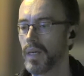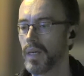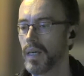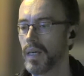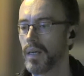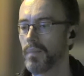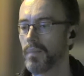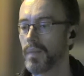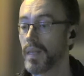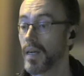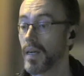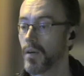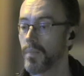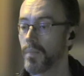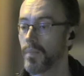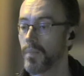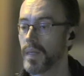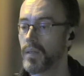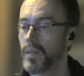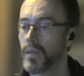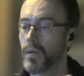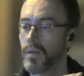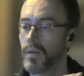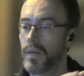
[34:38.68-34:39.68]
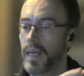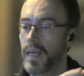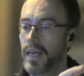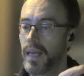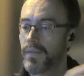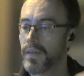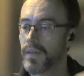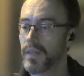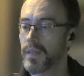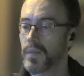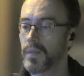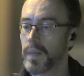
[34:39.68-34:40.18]
therapy, so
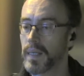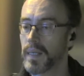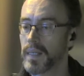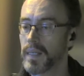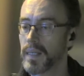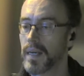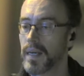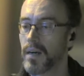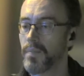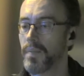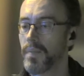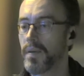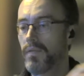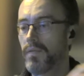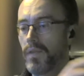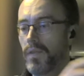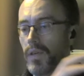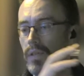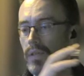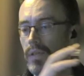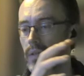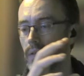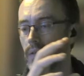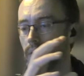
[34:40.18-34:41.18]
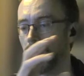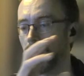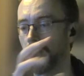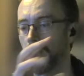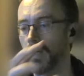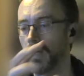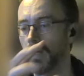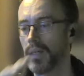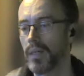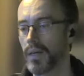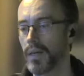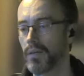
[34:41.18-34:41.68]
evidence-based therapy versus
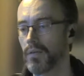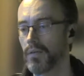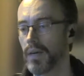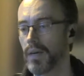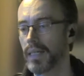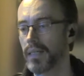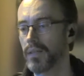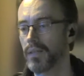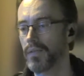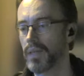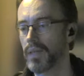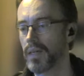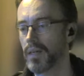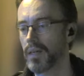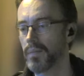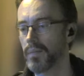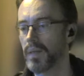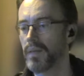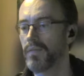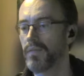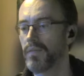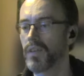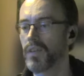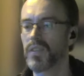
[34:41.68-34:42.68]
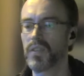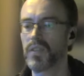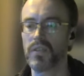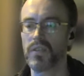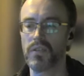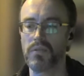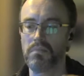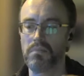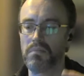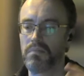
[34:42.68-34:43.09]
non-directive therapy versus,